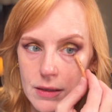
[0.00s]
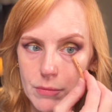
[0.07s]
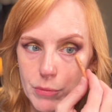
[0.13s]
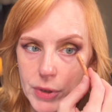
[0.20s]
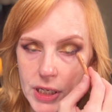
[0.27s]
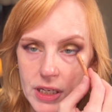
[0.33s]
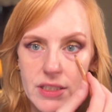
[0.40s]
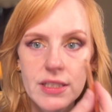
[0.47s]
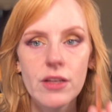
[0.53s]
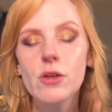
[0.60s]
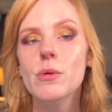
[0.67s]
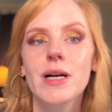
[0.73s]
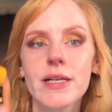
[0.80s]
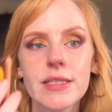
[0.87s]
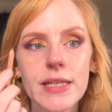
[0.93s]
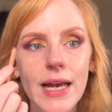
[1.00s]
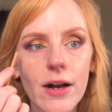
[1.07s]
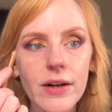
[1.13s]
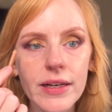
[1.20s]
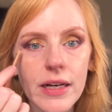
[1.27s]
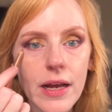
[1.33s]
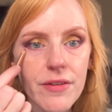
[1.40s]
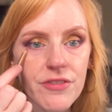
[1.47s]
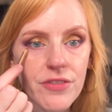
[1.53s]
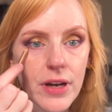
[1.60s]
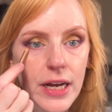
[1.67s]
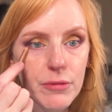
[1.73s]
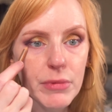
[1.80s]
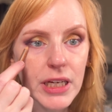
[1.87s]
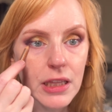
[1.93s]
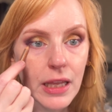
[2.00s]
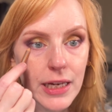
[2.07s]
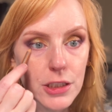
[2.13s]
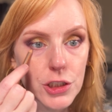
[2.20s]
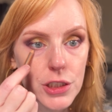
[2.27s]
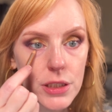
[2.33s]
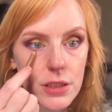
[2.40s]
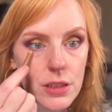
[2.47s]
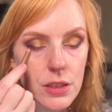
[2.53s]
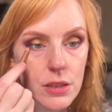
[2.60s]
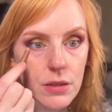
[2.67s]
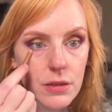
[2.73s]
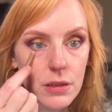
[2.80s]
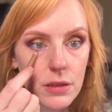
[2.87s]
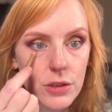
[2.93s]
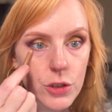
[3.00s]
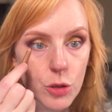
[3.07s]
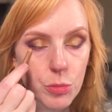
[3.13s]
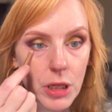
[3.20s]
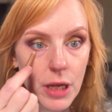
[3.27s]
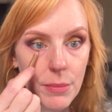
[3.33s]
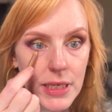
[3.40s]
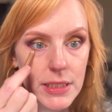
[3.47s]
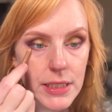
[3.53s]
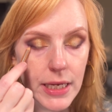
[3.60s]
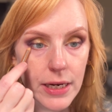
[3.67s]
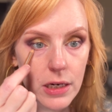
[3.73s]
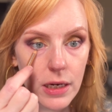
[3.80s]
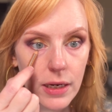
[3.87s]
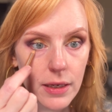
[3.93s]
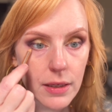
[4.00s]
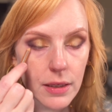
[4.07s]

because otherwise, how can I find my lashes to apply mascara?